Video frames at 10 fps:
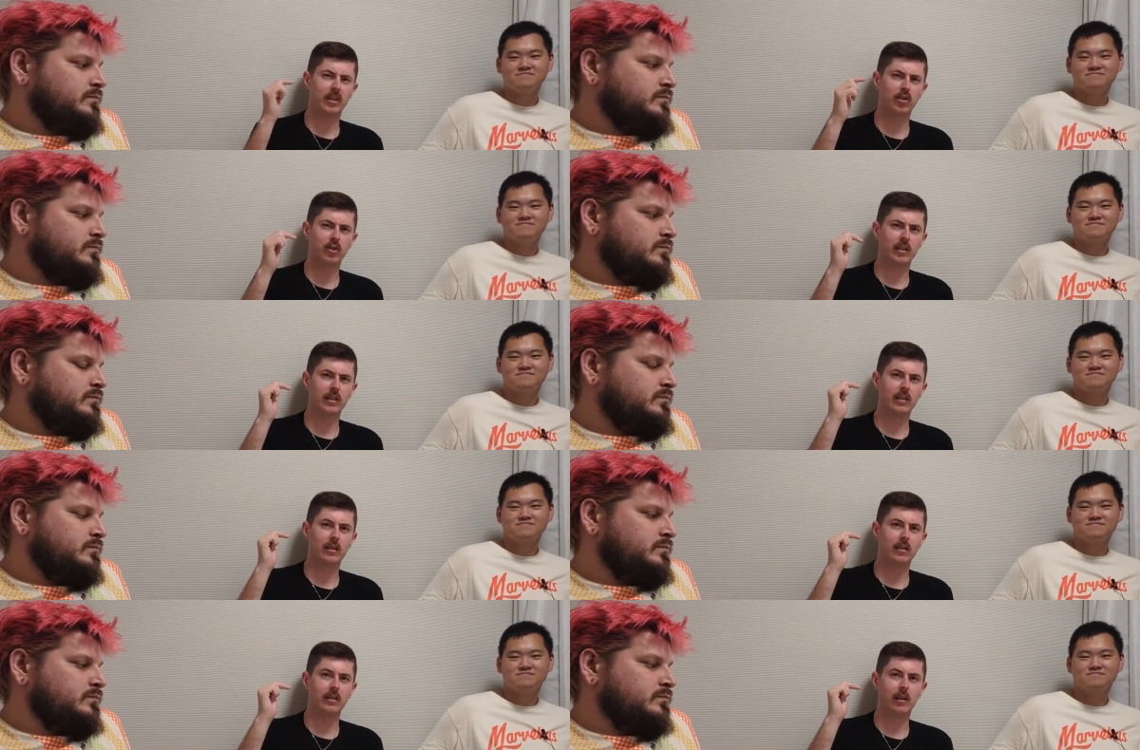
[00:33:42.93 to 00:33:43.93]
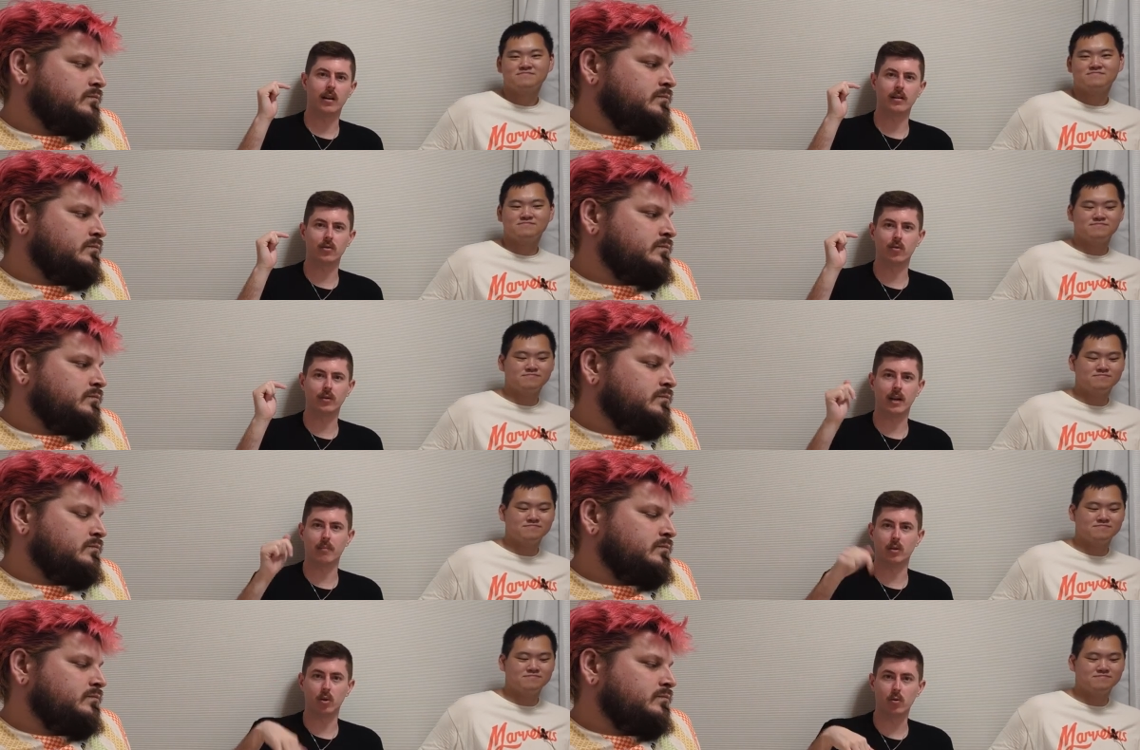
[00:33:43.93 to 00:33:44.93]
Speaker 1: section in the uh, Discord
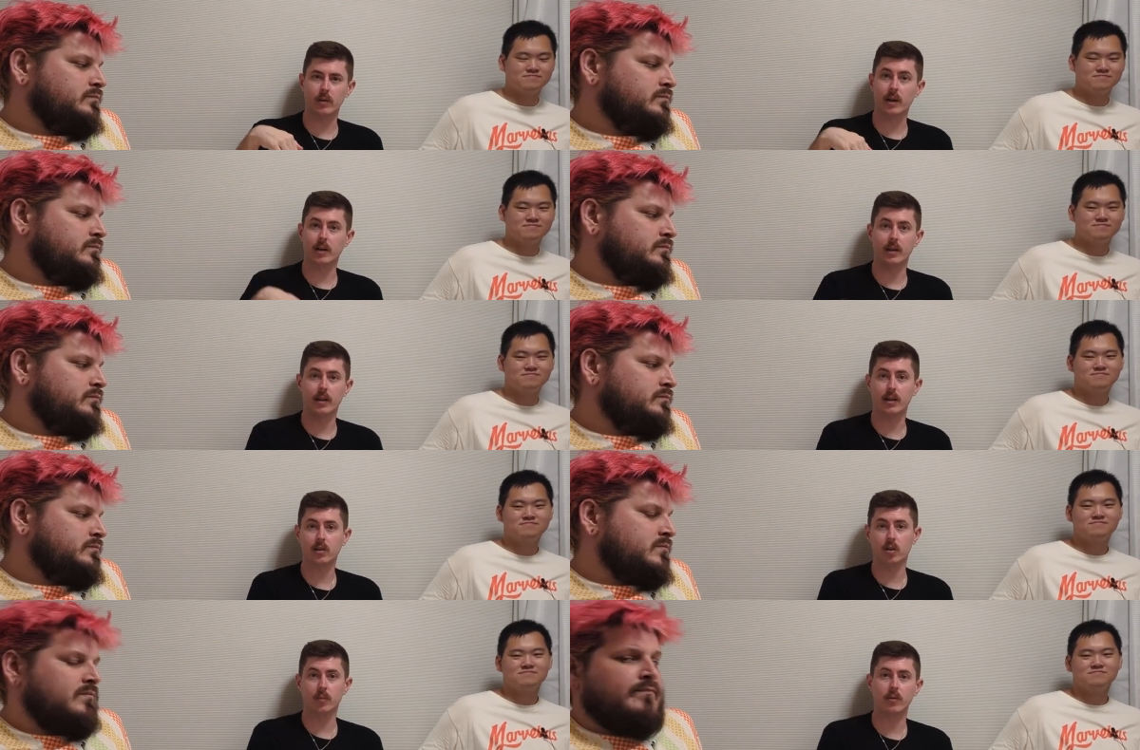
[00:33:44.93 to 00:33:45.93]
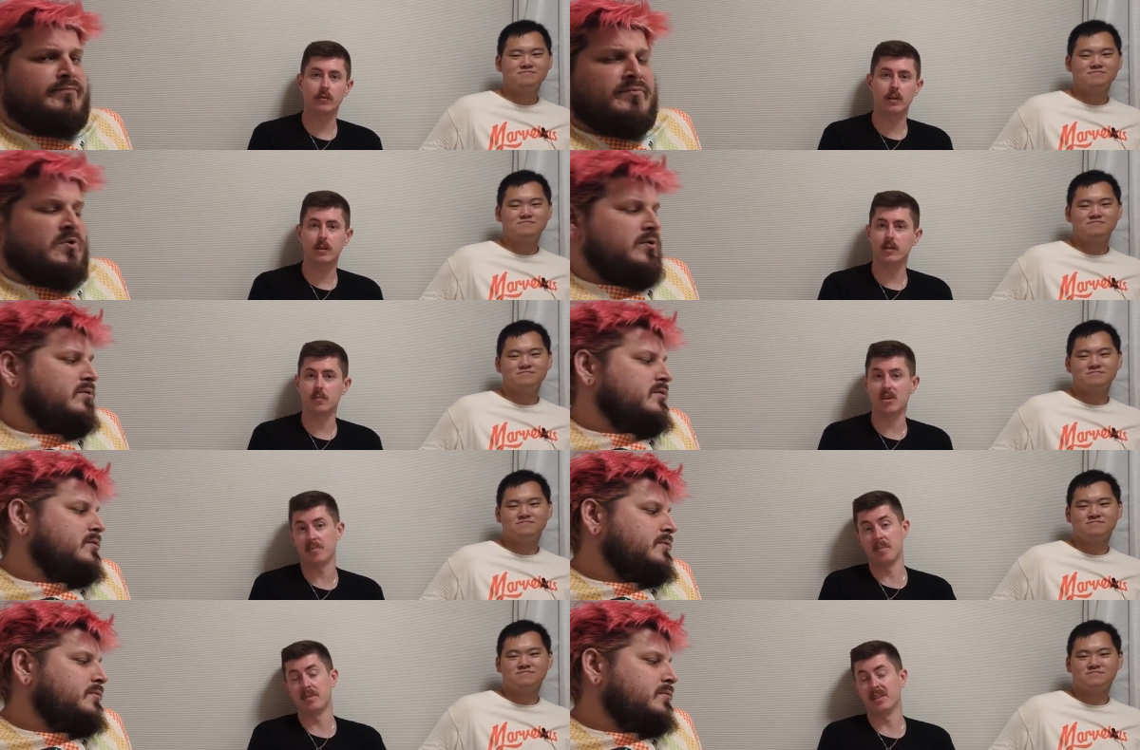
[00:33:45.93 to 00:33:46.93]
down below. Head down there, jump over. There's some
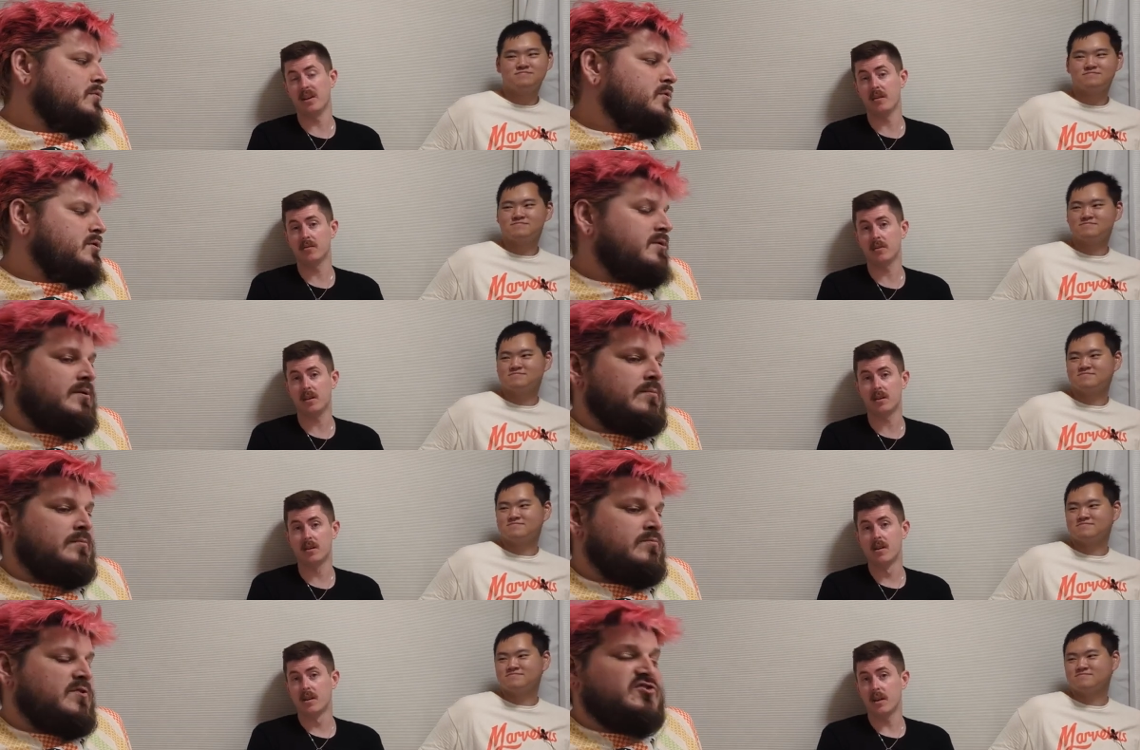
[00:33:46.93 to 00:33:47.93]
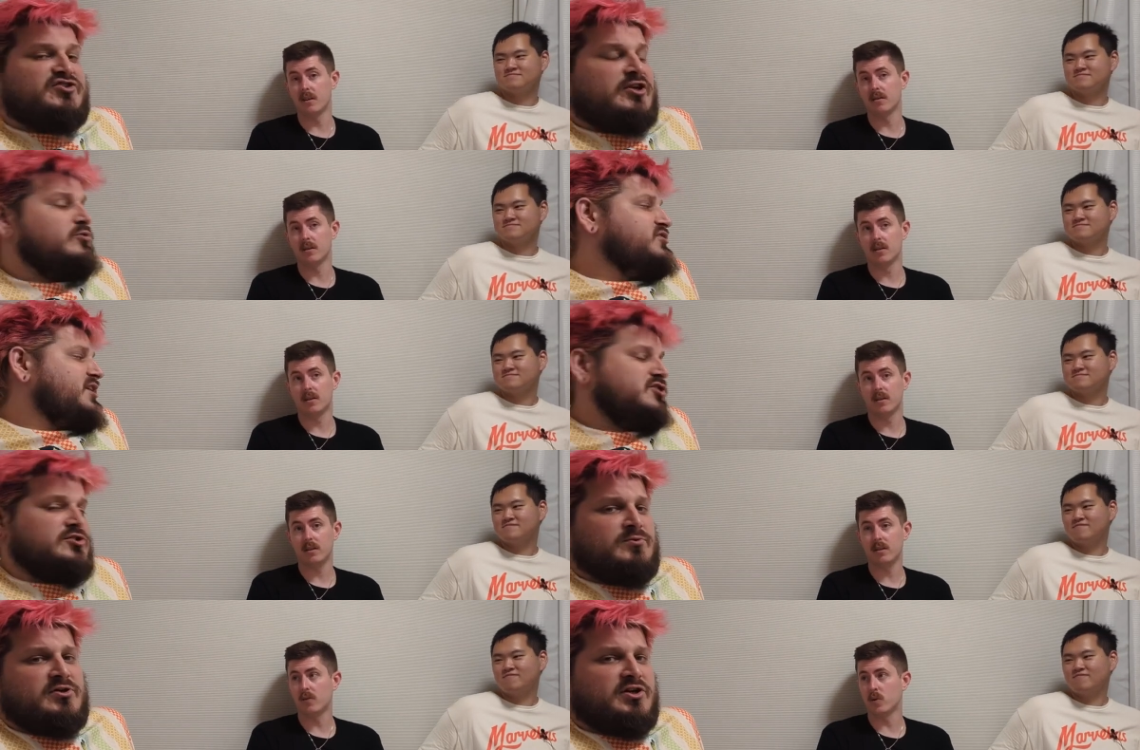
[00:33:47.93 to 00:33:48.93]
nice people in there, and uh,
Speaker 2: there's a general
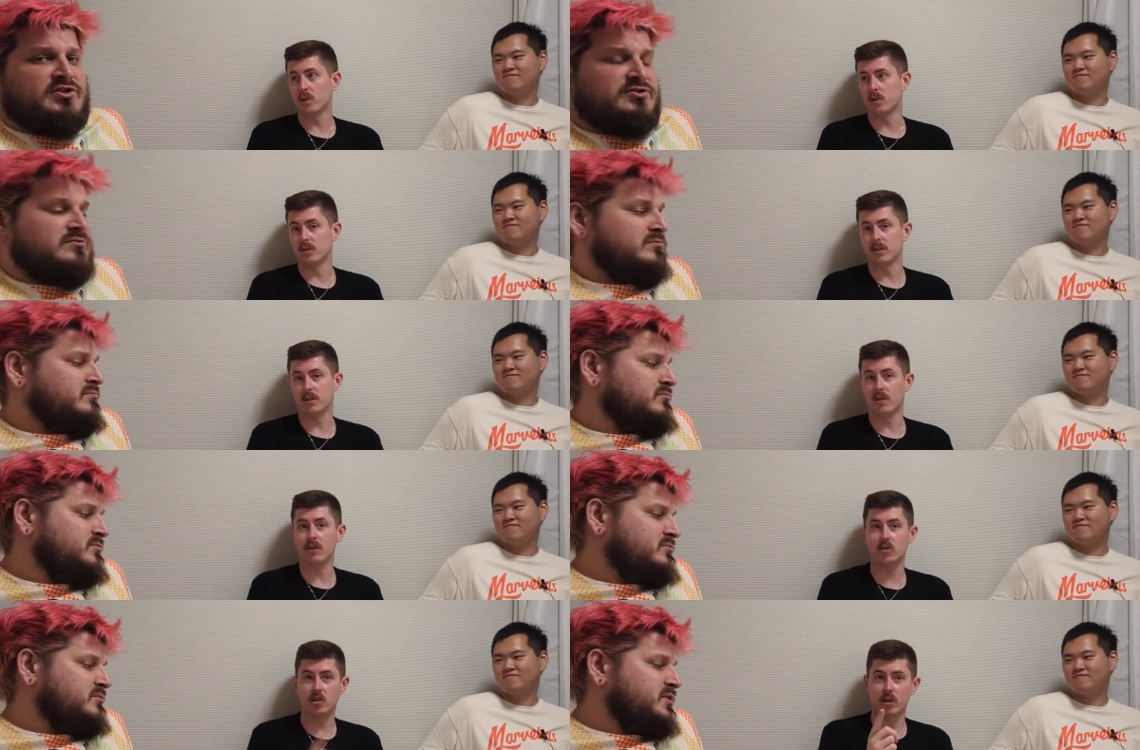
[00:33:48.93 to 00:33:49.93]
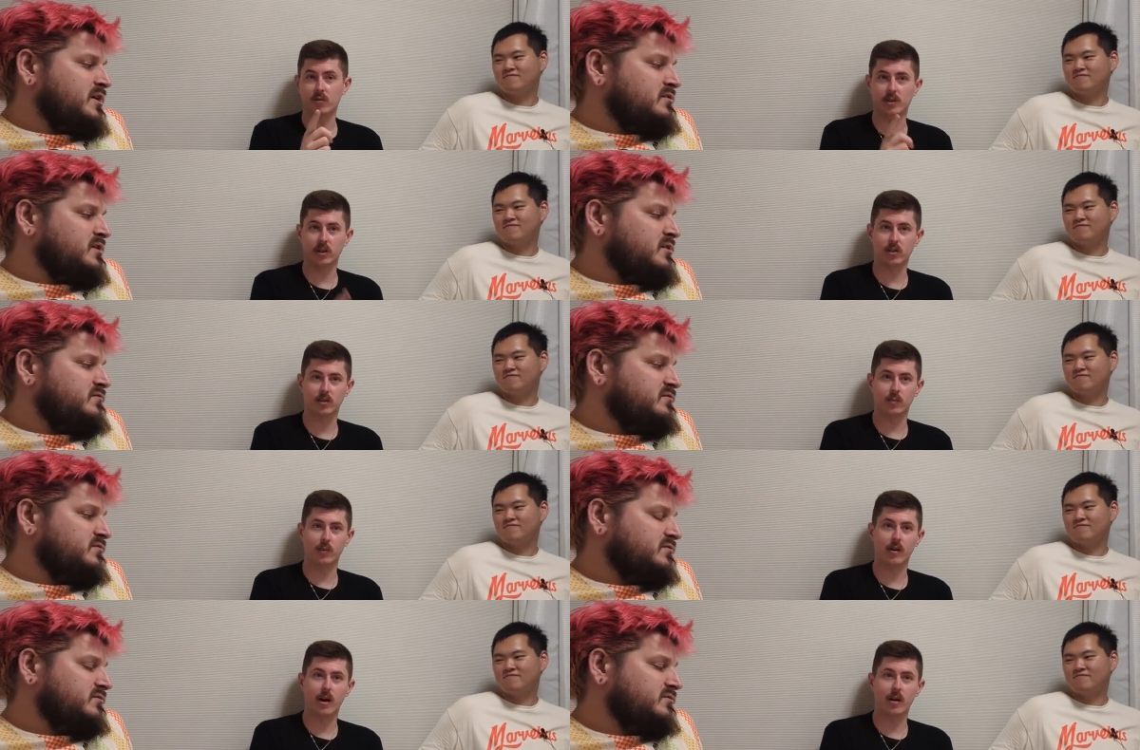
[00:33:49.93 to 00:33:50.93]
section as well. You can just there is a general section
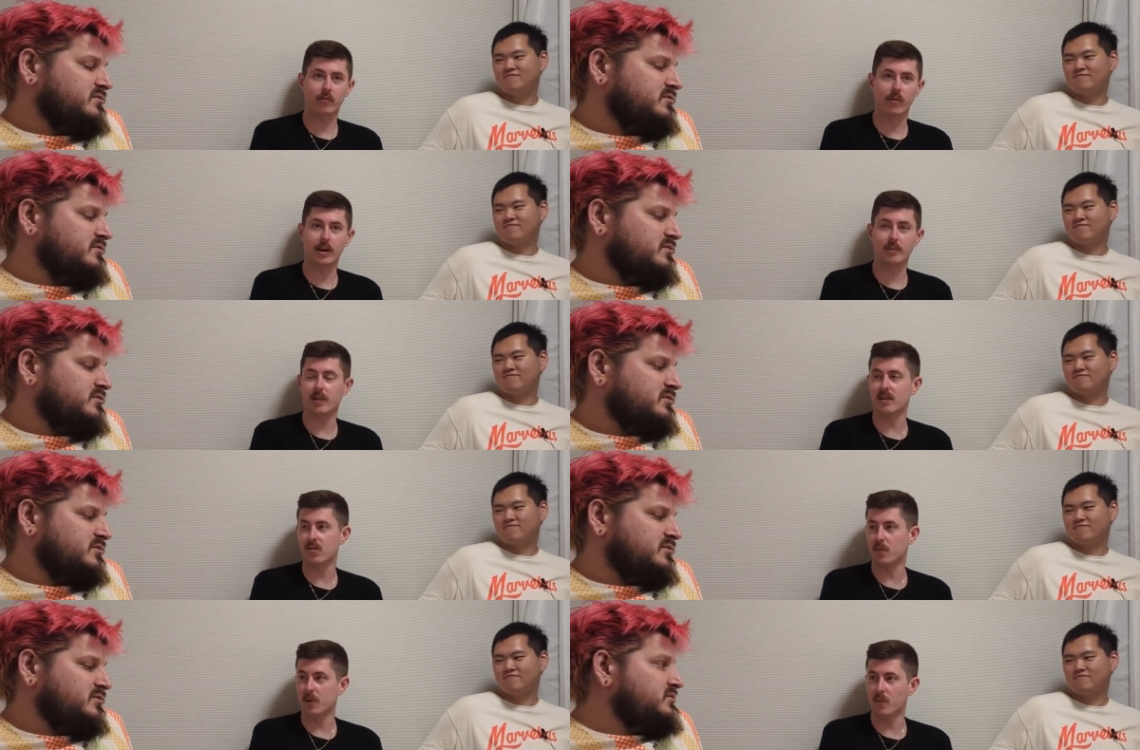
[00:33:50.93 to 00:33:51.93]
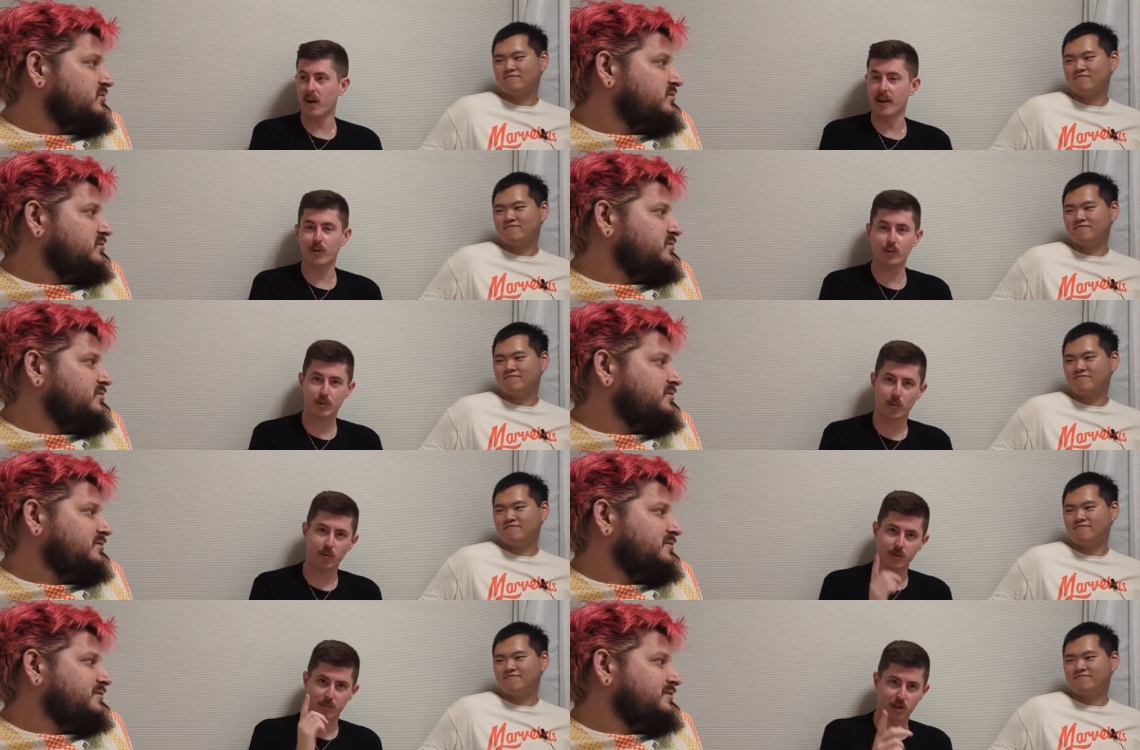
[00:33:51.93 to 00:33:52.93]
stuff.
Speaker 1: where I random. That's normally where I go to
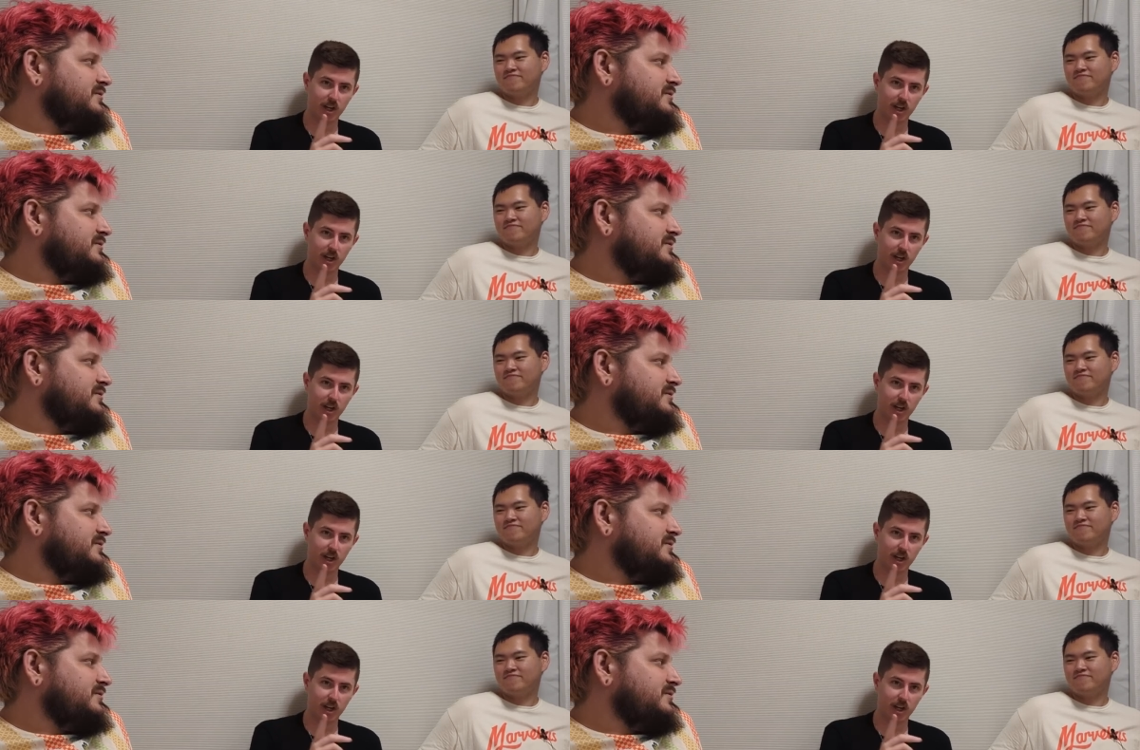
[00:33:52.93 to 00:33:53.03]
post my